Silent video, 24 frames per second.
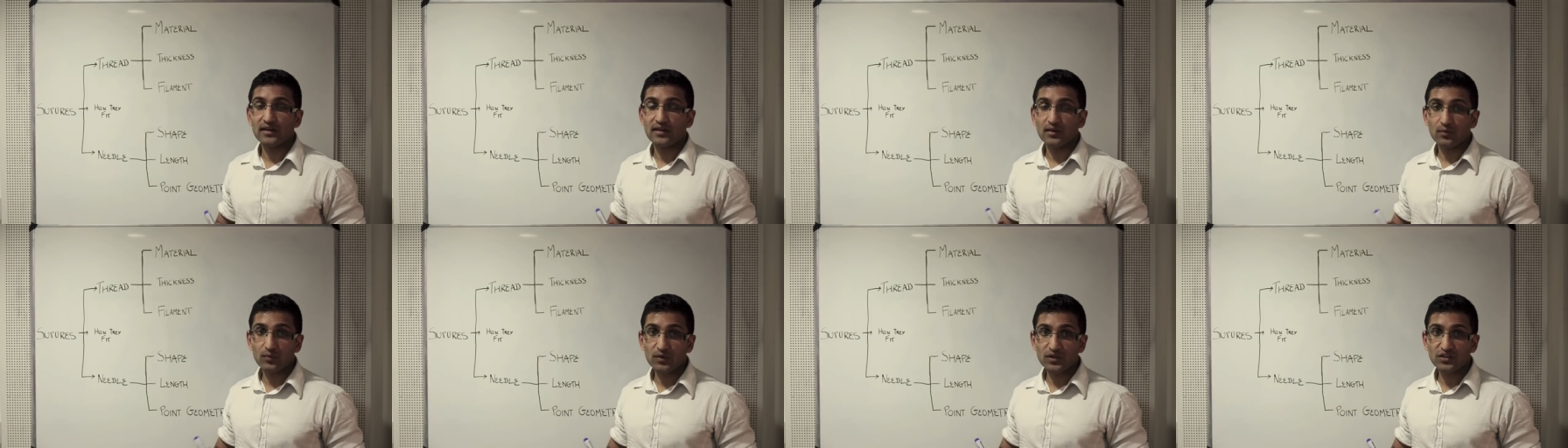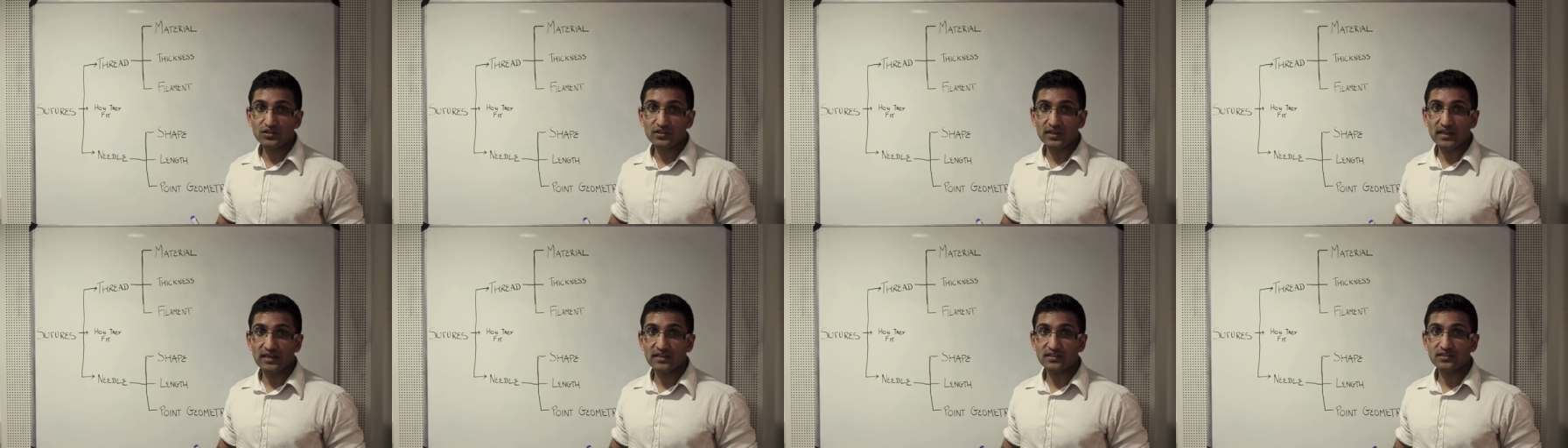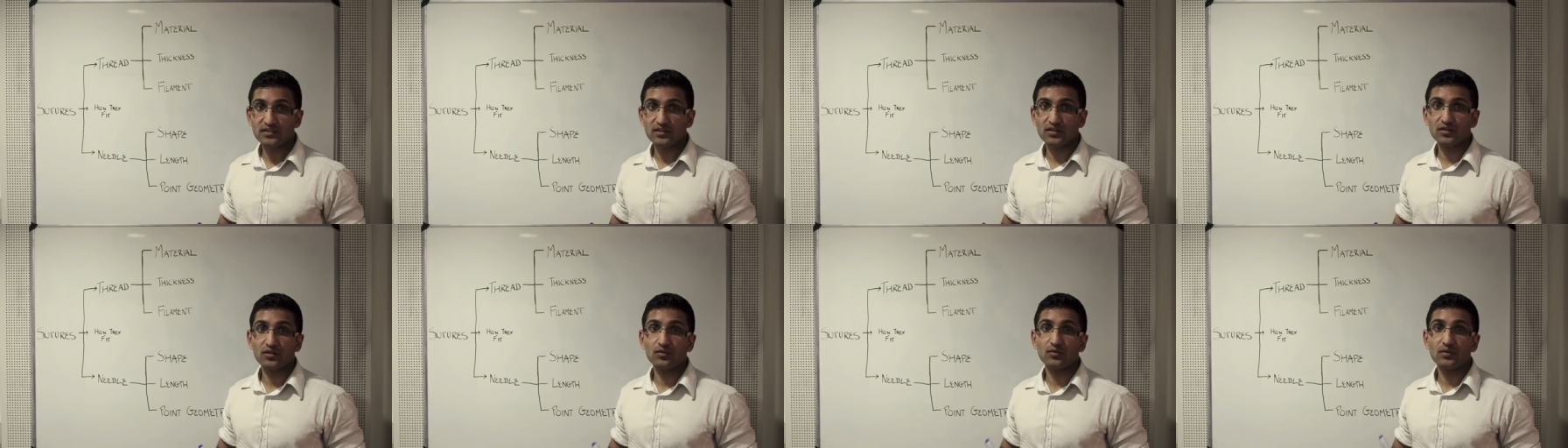in which
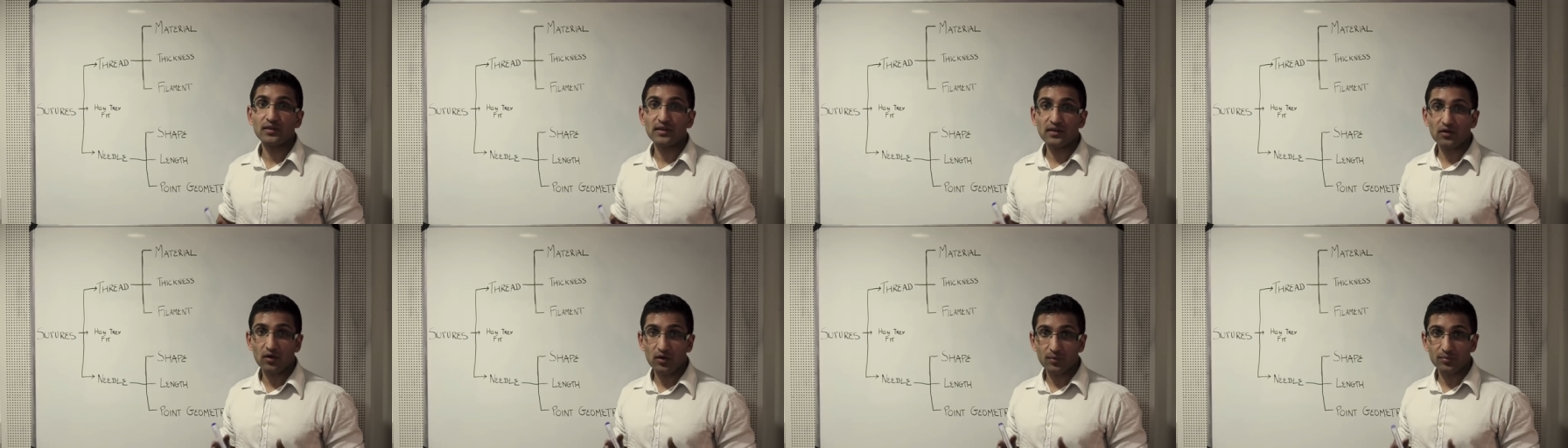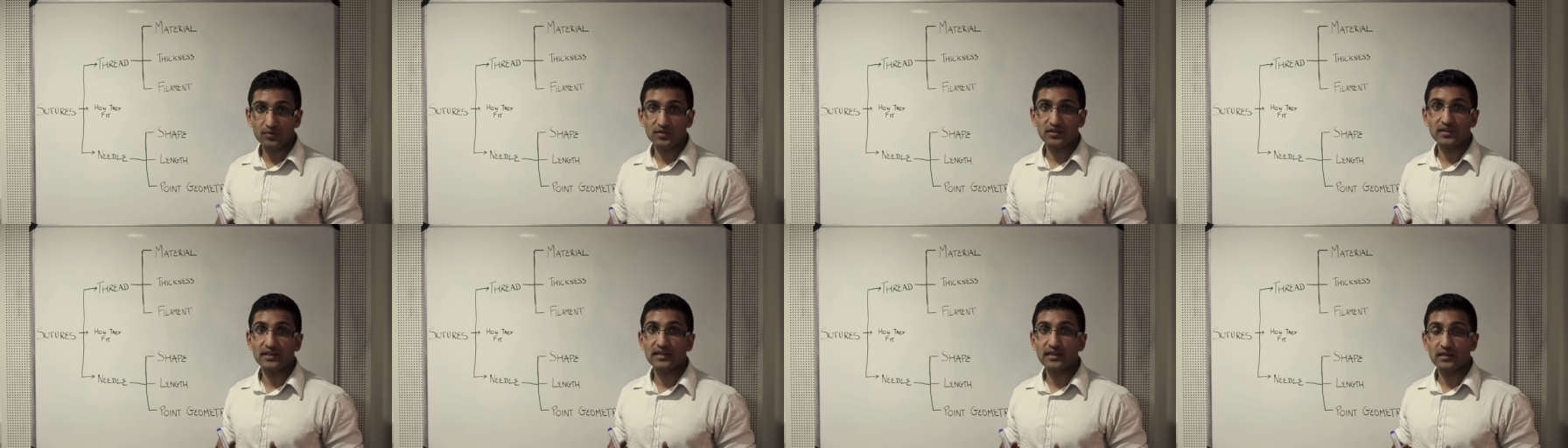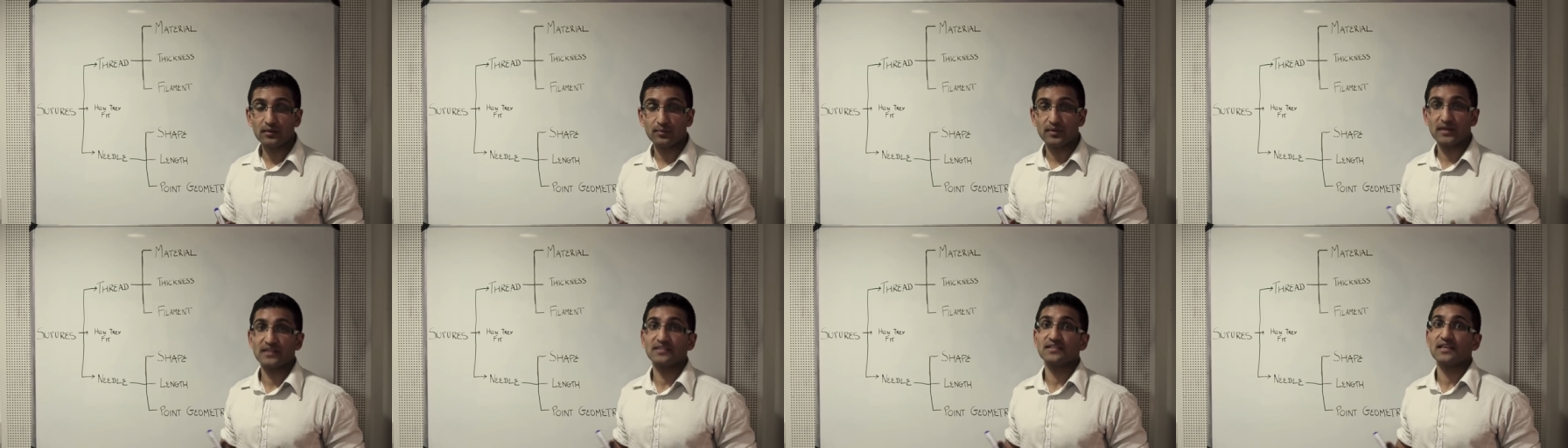case you would opt to
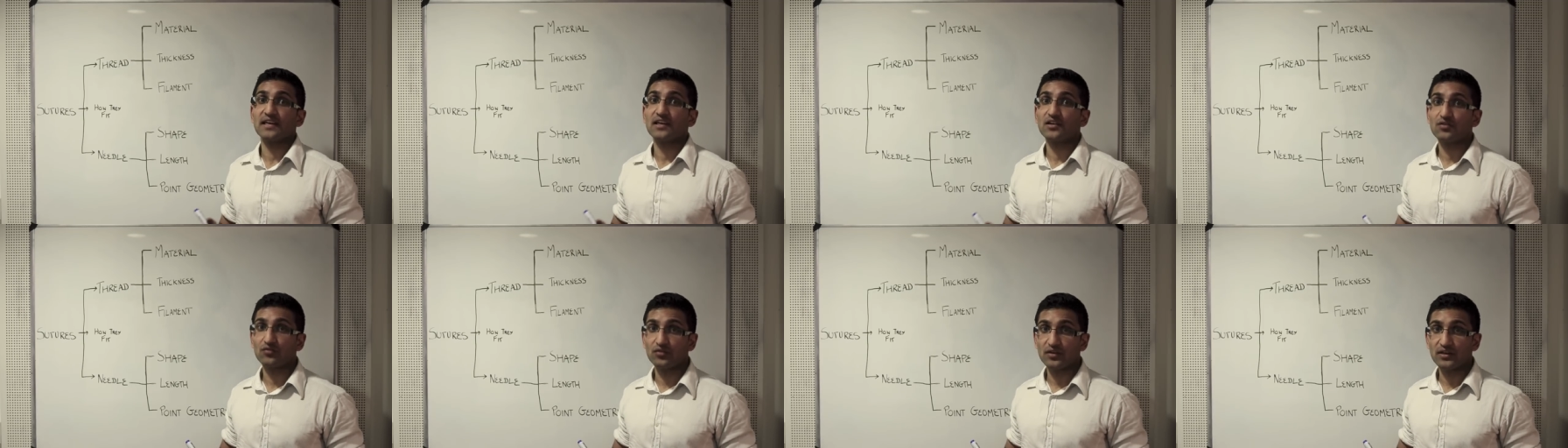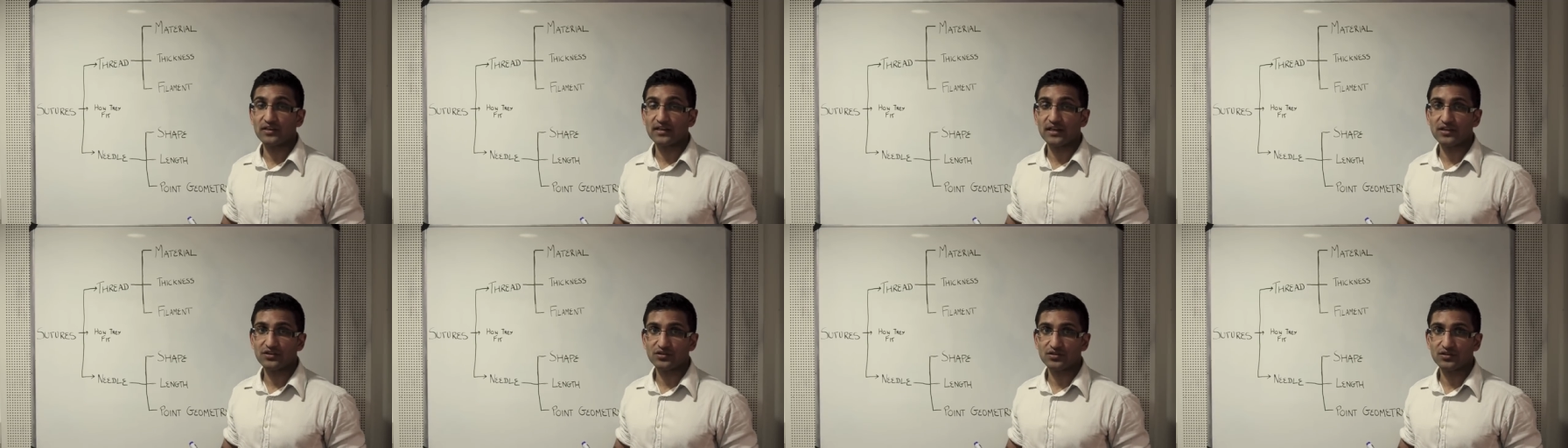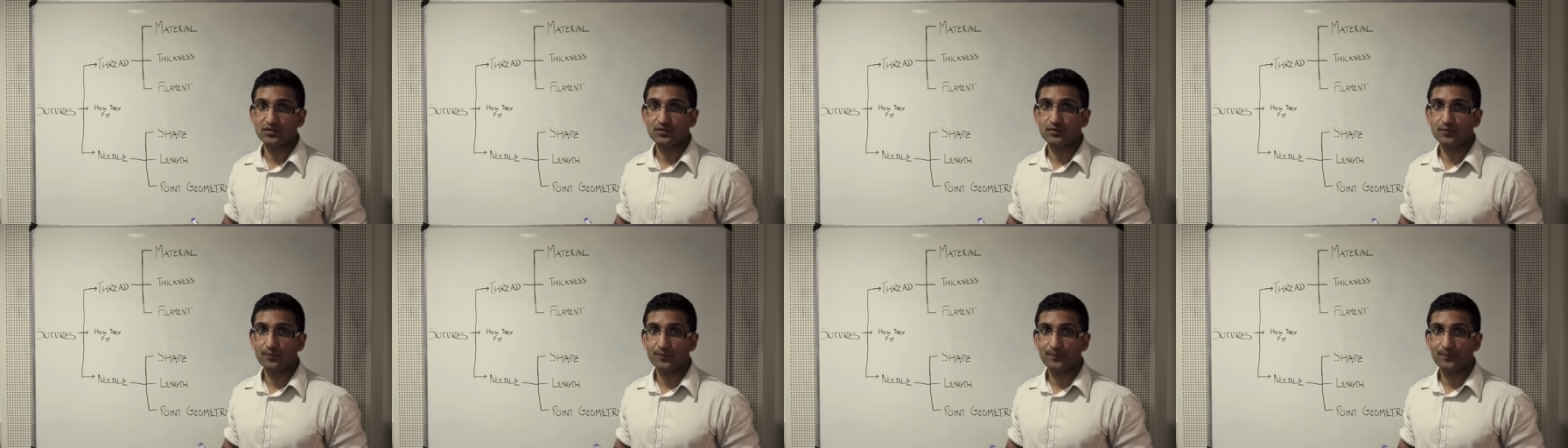heal by secondary intention.